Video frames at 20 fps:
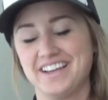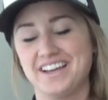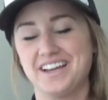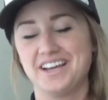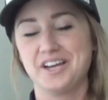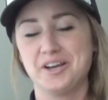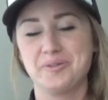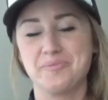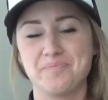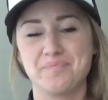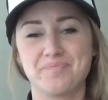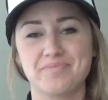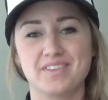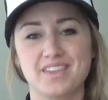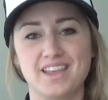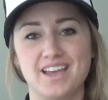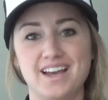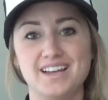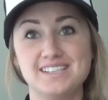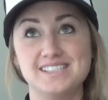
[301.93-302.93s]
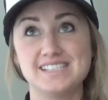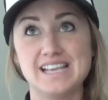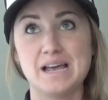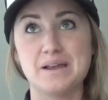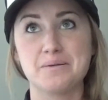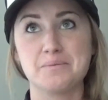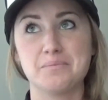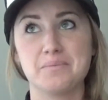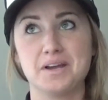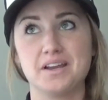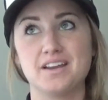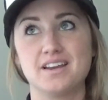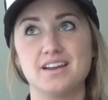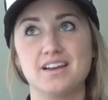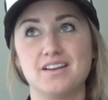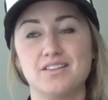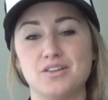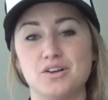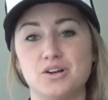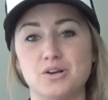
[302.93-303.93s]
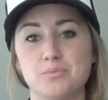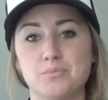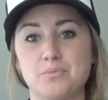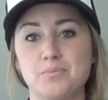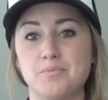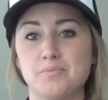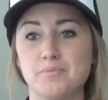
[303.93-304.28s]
I set my alarm